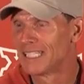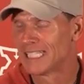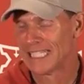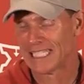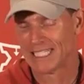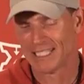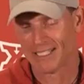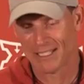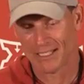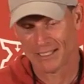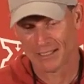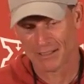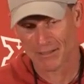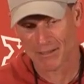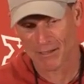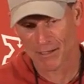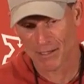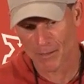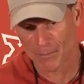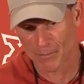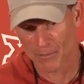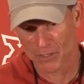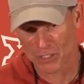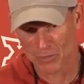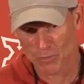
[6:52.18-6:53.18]
And
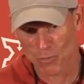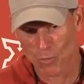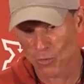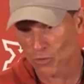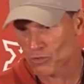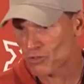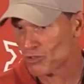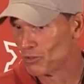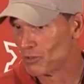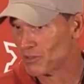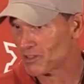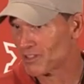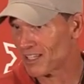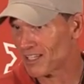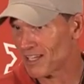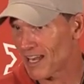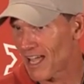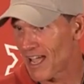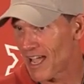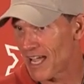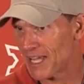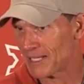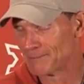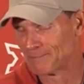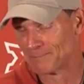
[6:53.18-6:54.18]
there's more to it than
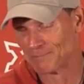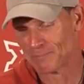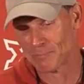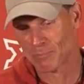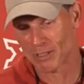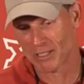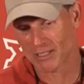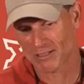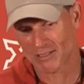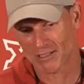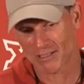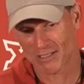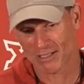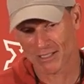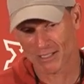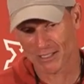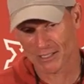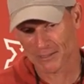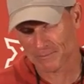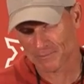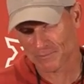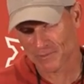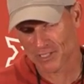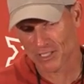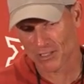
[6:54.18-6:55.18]
that. But,
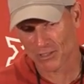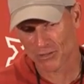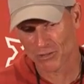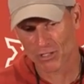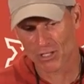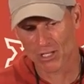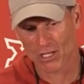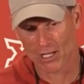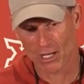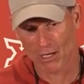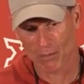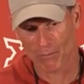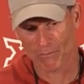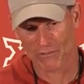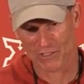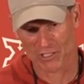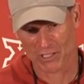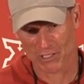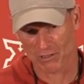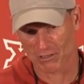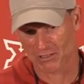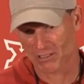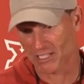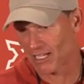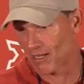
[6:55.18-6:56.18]
you know, you can help
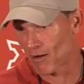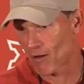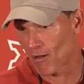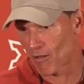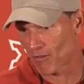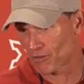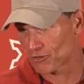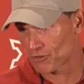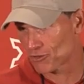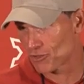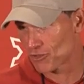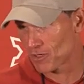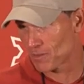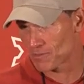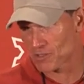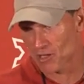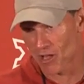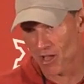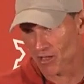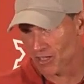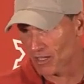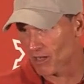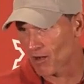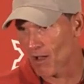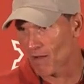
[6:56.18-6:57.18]
facilitate all their dreams
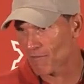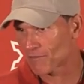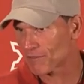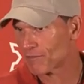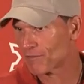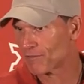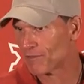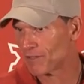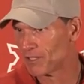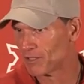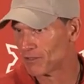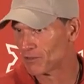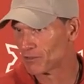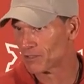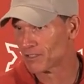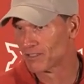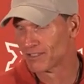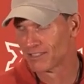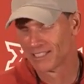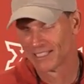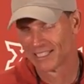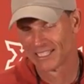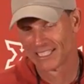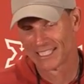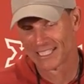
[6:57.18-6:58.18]
on and off the field.
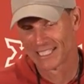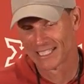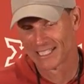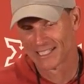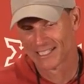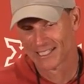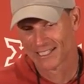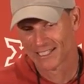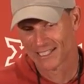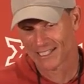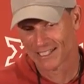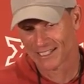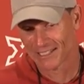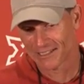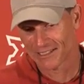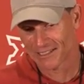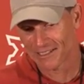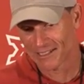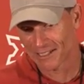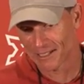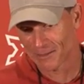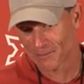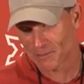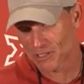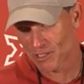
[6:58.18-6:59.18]

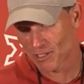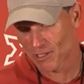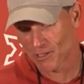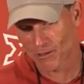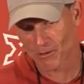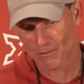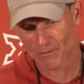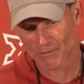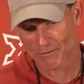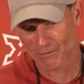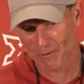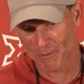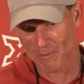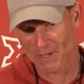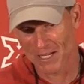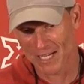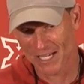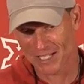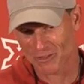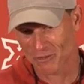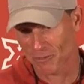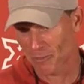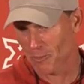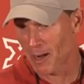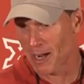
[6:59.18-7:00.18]
And so for me,
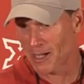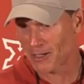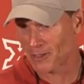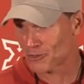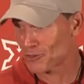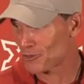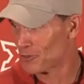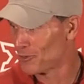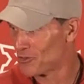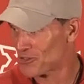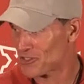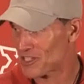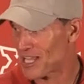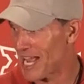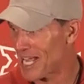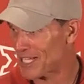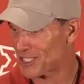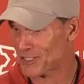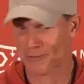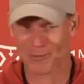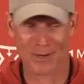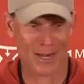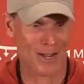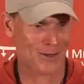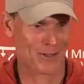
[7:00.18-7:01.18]
it's a reminder, too, his dad's
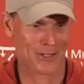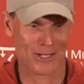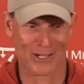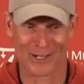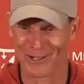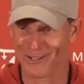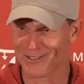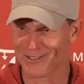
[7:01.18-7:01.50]
around here.